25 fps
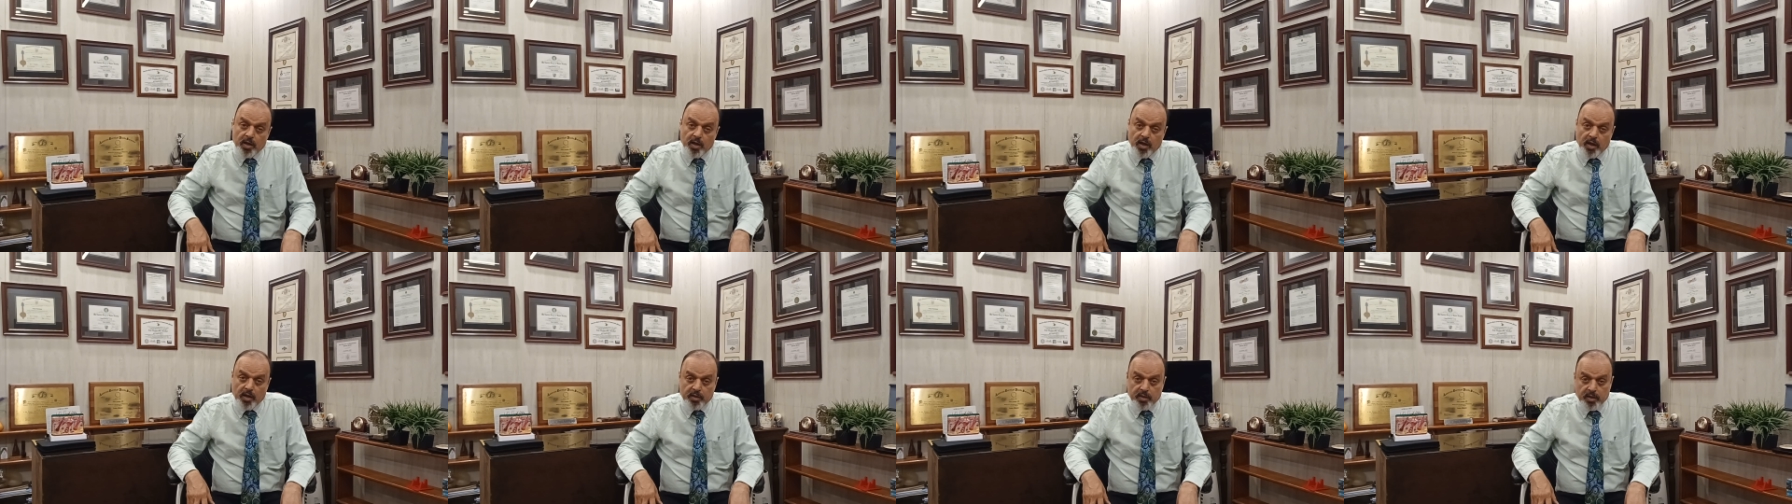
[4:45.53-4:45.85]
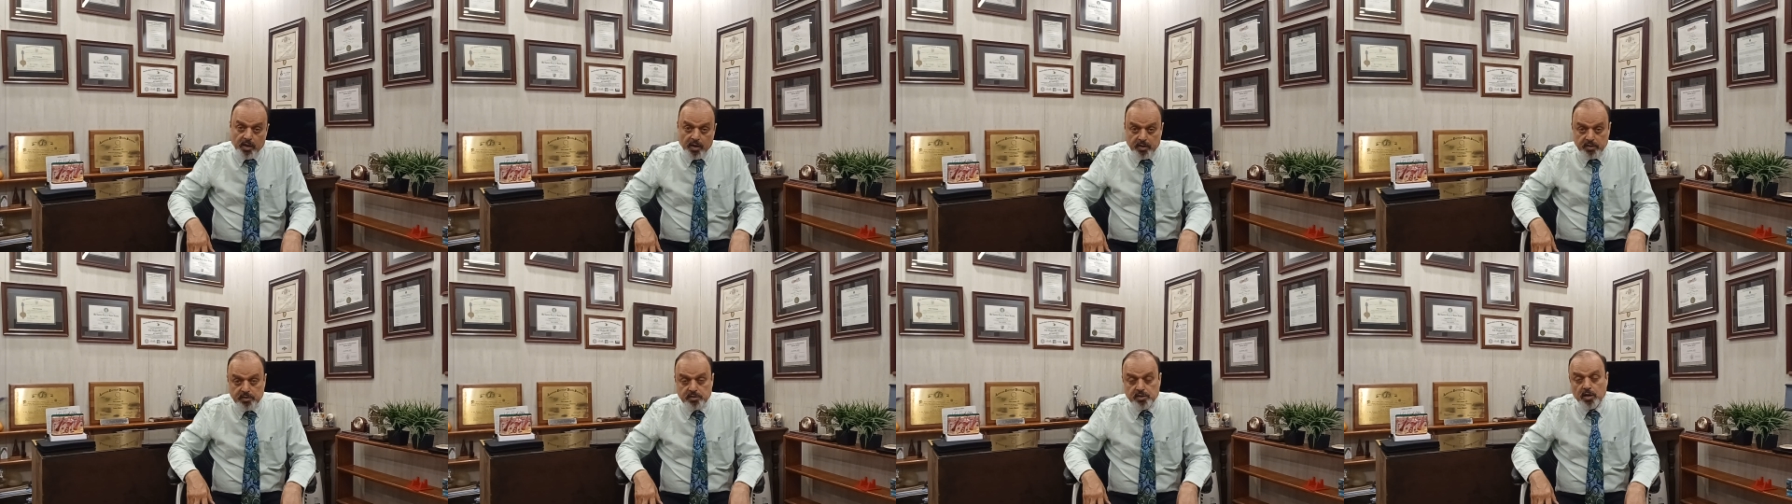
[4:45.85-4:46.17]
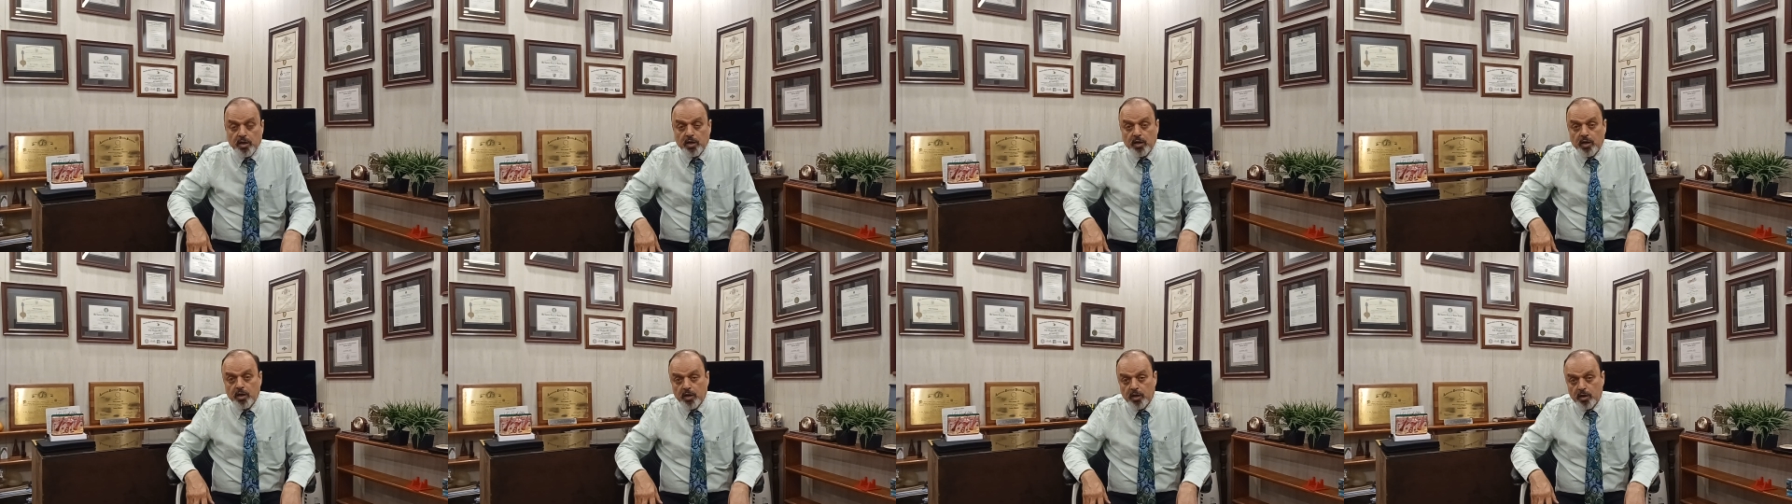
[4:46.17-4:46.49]
and that is a
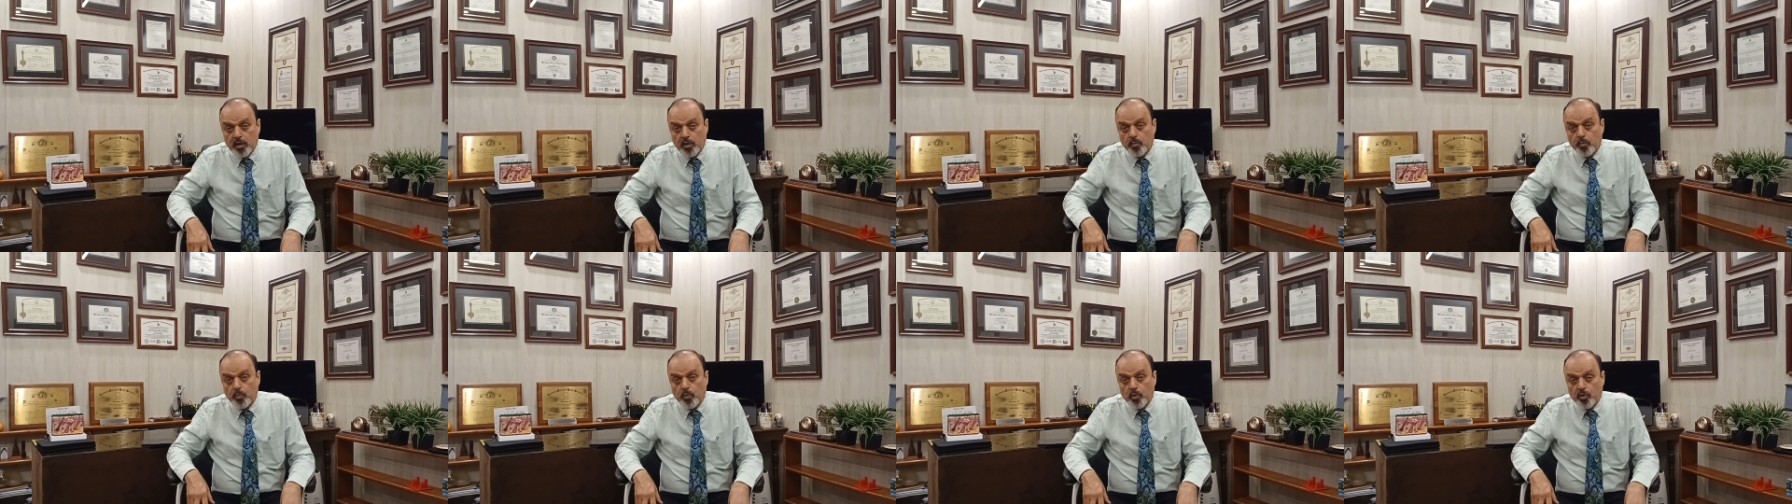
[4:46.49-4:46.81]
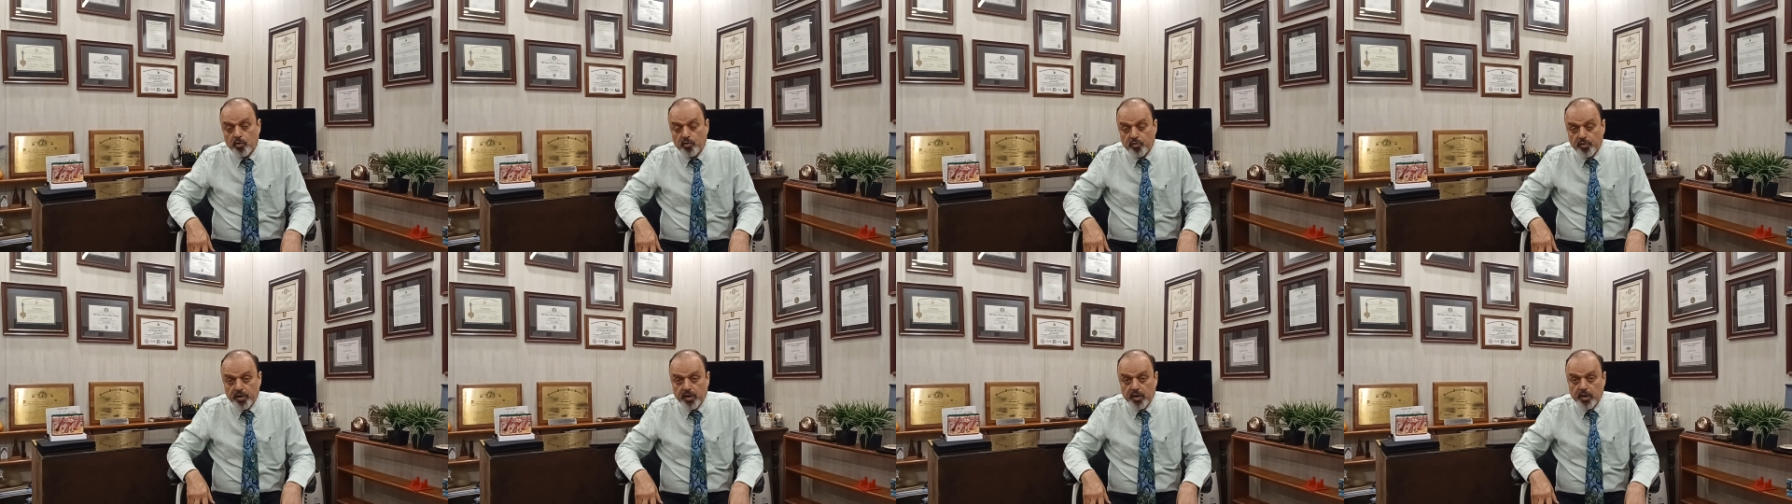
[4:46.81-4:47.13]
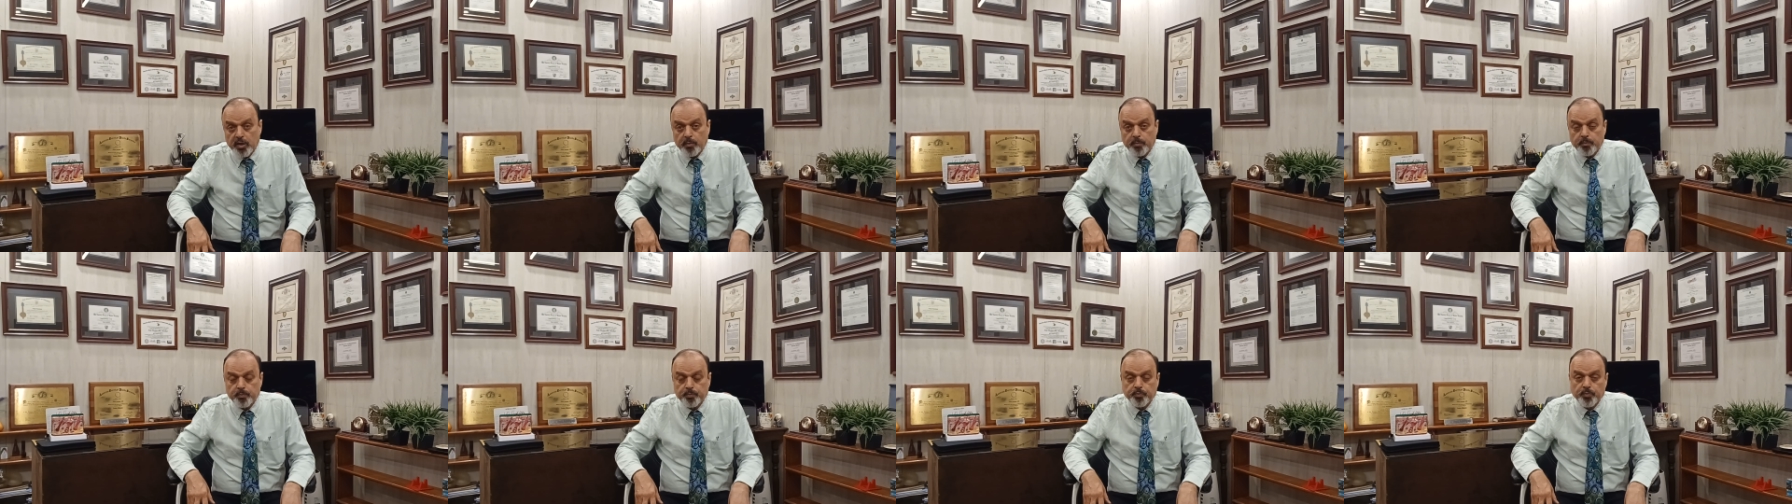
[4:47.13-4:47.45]
little more
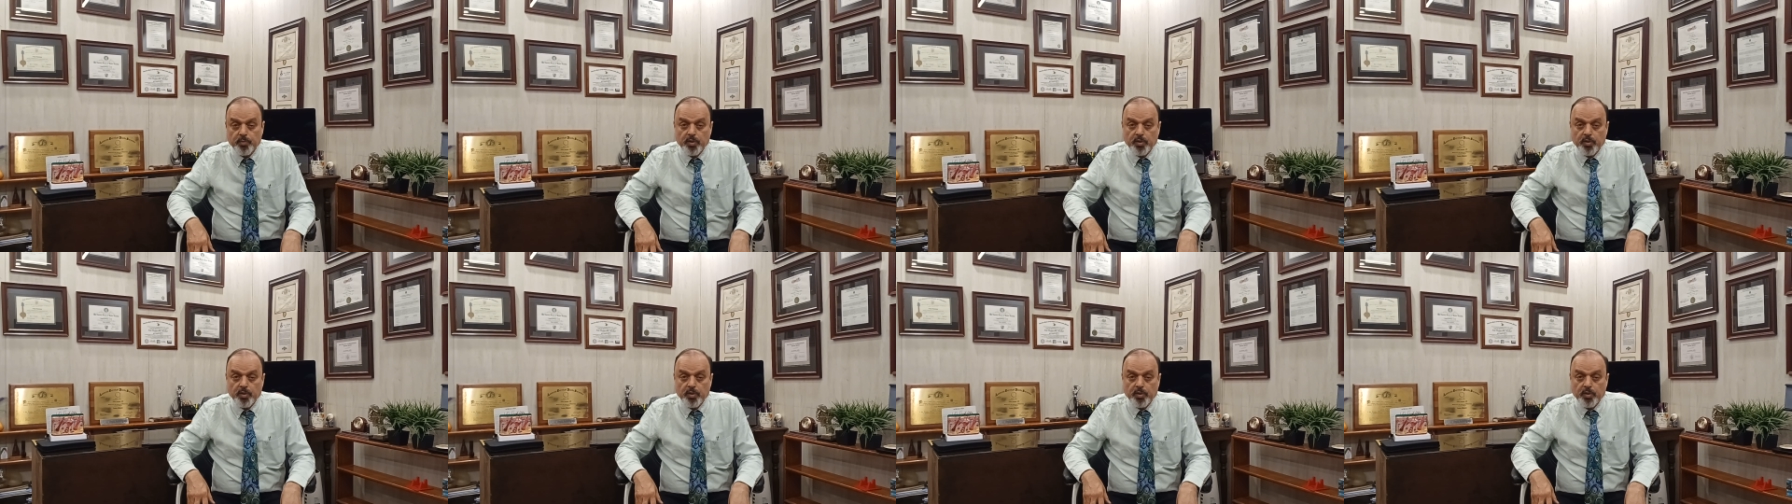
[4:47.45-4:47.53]
tricky.